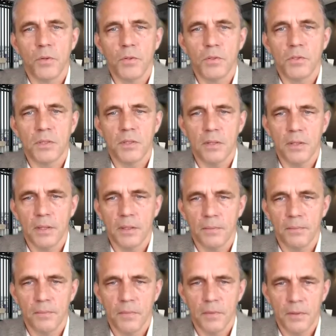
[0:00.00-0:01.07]
produce about
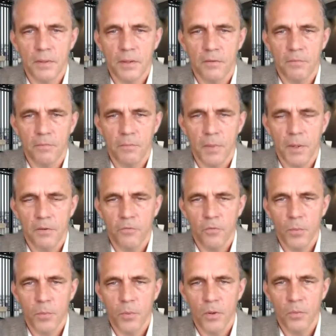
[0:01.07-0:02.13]
a
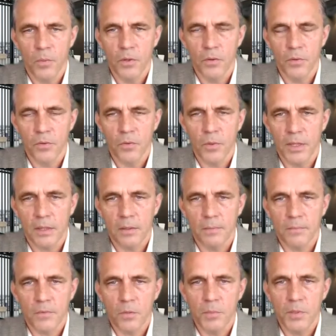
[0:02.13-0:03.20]
4.1 earthquake.
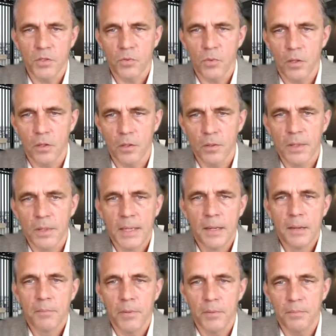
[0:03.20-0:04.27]
Could be stronger,
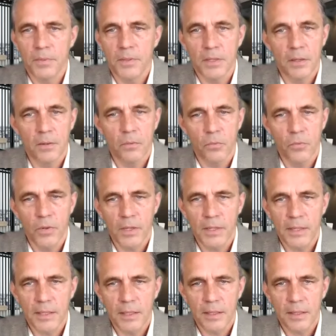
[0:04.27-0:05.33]
but
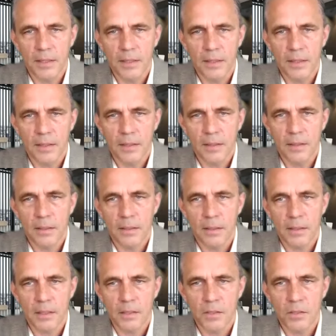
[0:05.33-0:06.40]
really
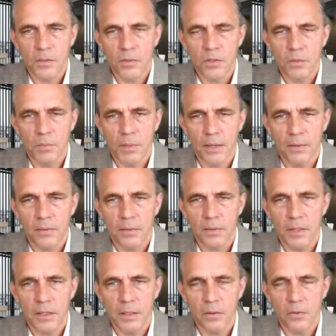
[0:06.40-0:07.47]
concerned about
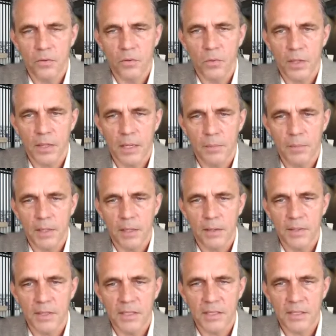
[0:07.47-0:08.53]
the earthquake coming
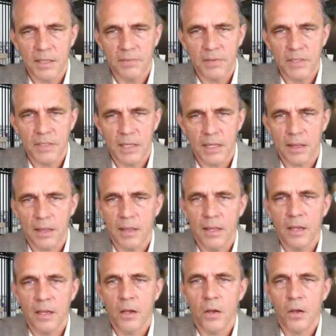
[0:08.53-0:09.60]
on the 17th
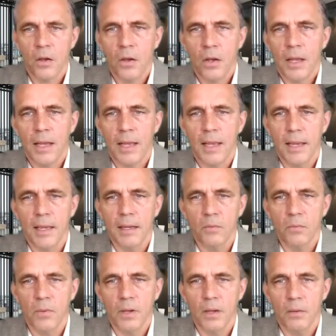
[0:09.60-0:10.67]

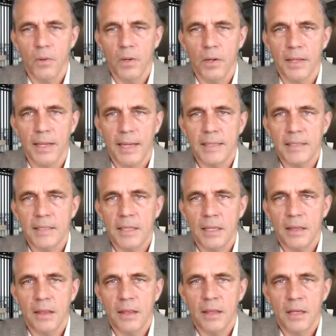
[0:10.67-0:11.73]
and one on the
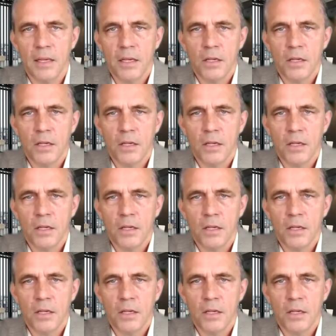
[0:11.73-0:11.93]
18th